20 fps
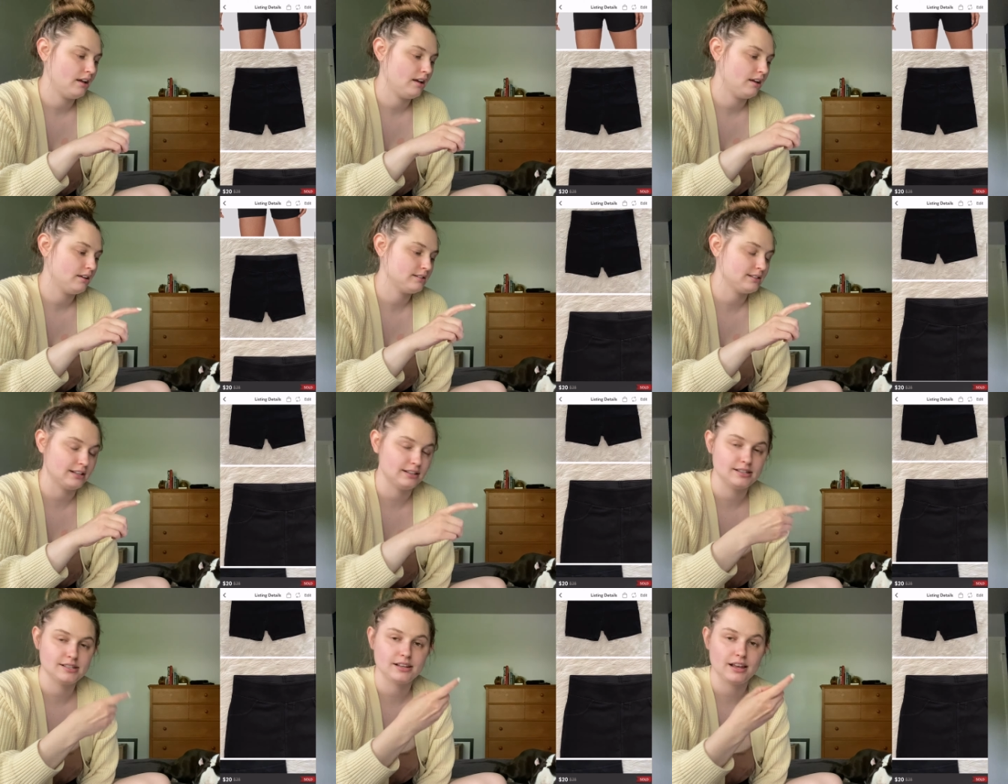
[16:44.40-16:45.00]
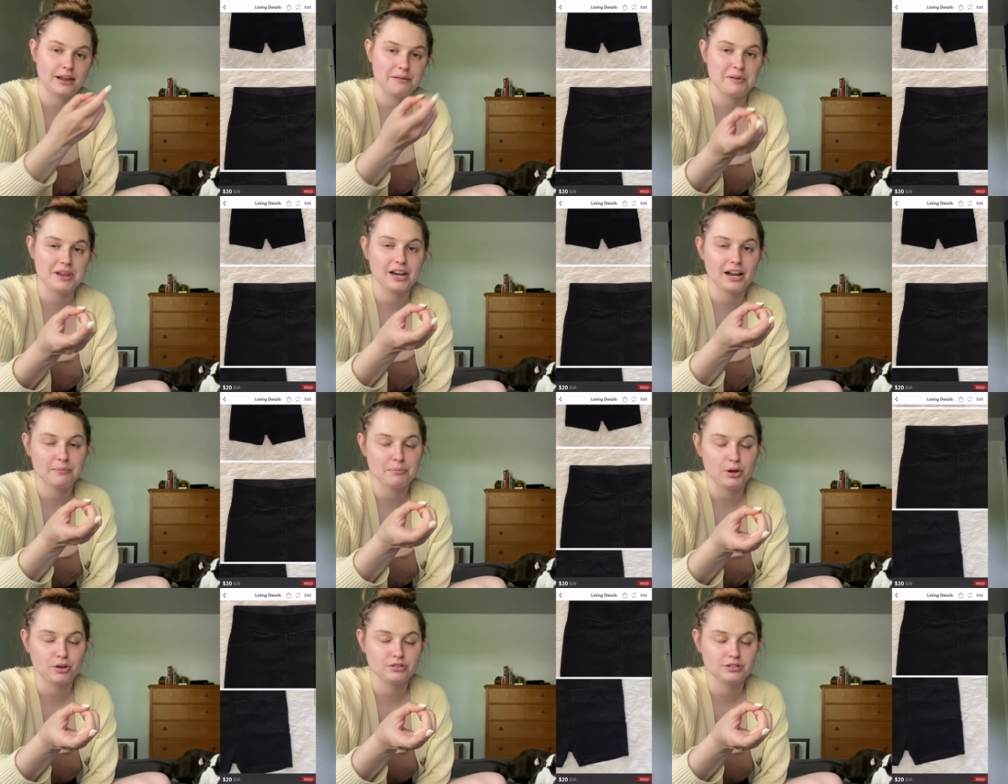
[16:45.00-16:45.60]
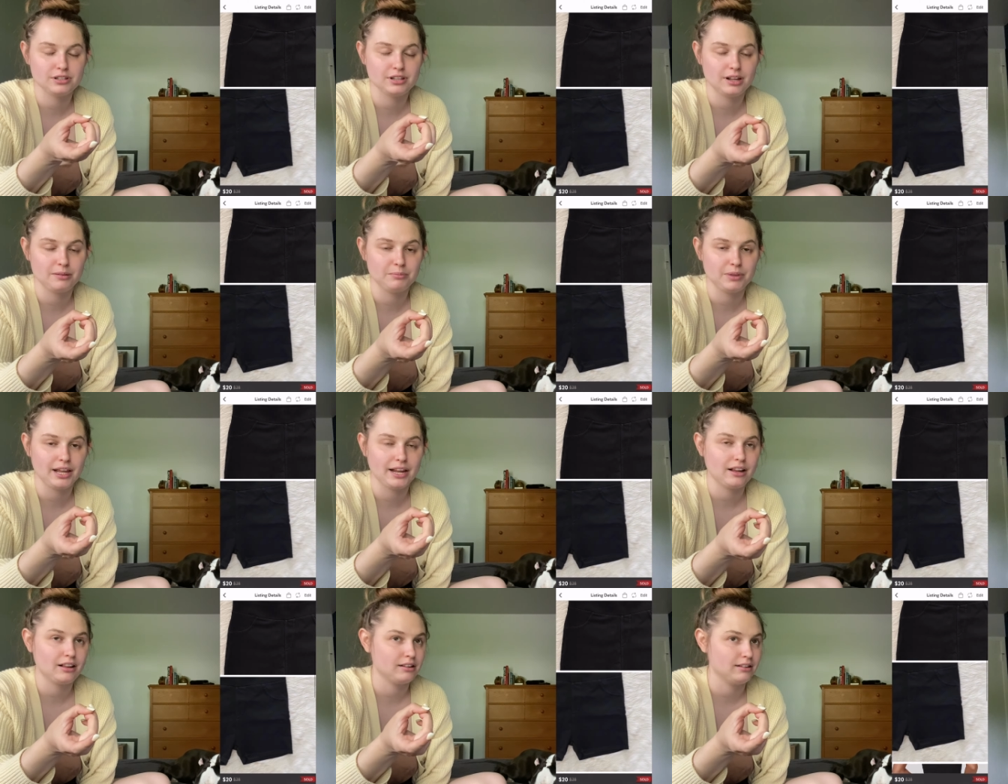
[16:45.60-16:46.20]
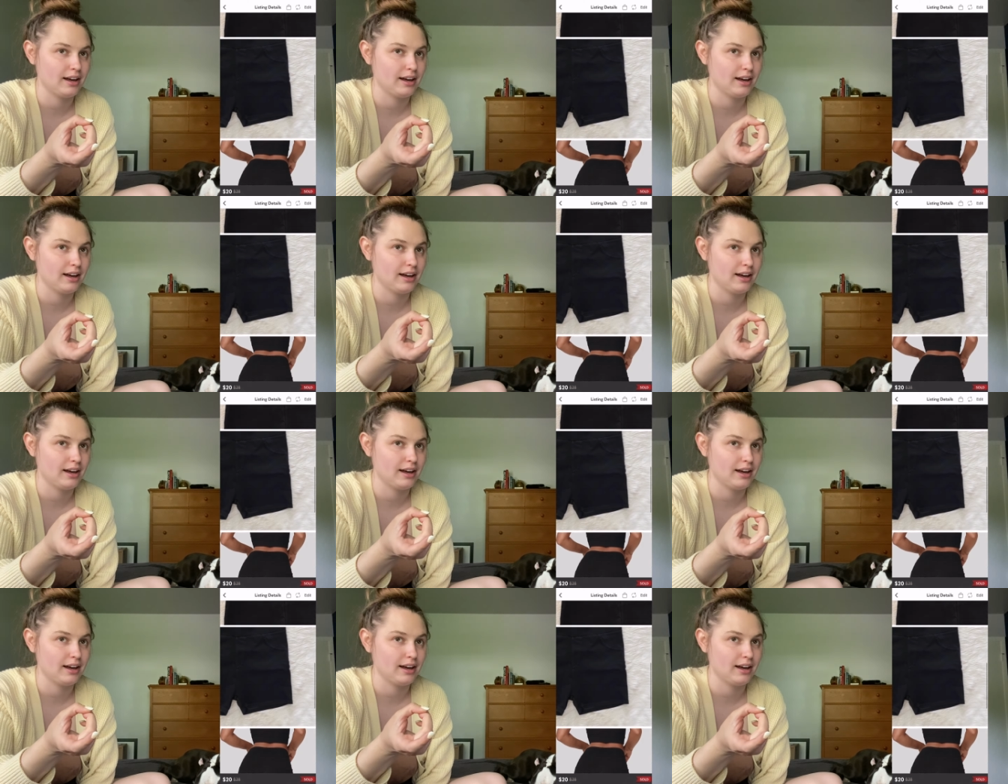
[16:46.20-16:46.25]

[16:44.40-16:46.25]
since, I mean, I posted them like